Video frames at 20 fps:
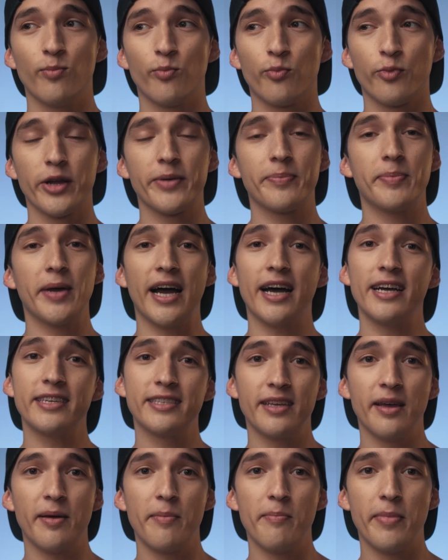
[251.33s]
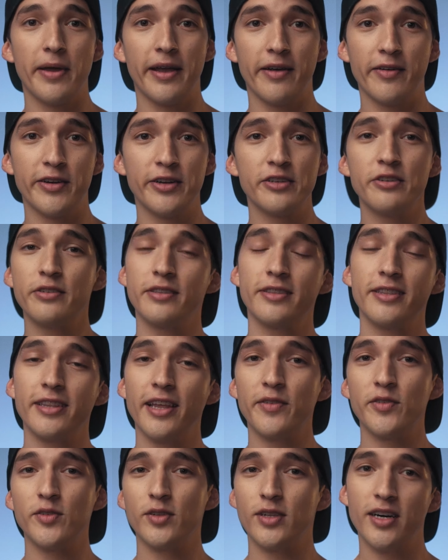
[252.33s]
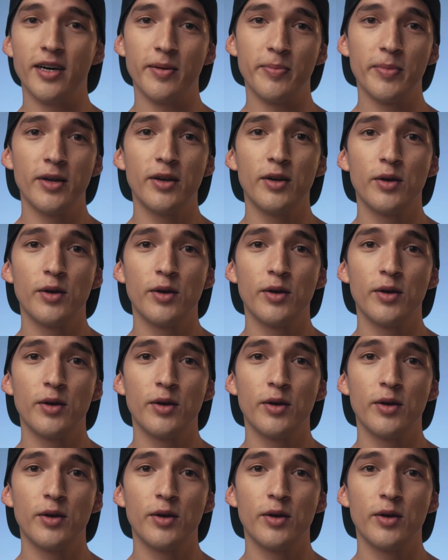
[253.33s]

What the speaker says: break past that barrier and level up